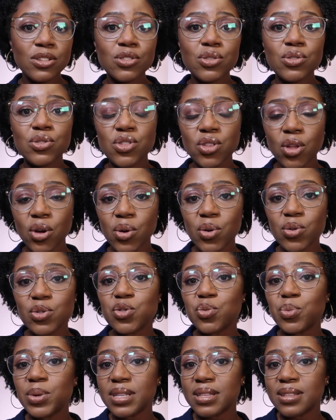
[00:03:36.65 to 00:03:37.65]
to
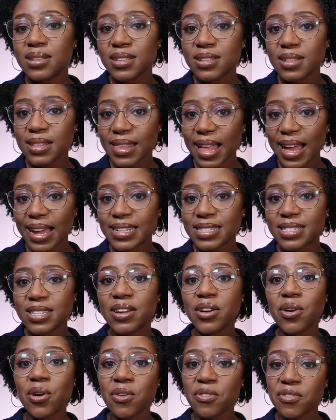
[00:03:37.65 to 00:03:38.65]
those with
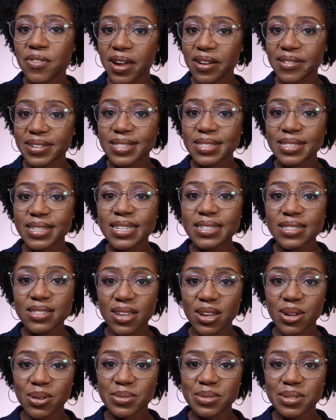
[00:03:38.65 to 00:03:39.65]
lighter or fairer skin
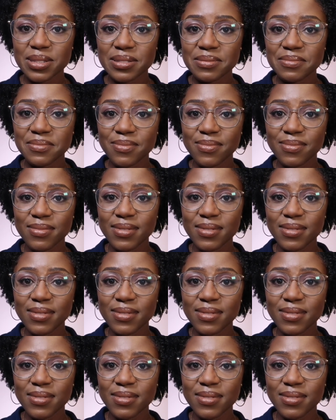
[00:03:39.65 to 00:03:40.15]
tones.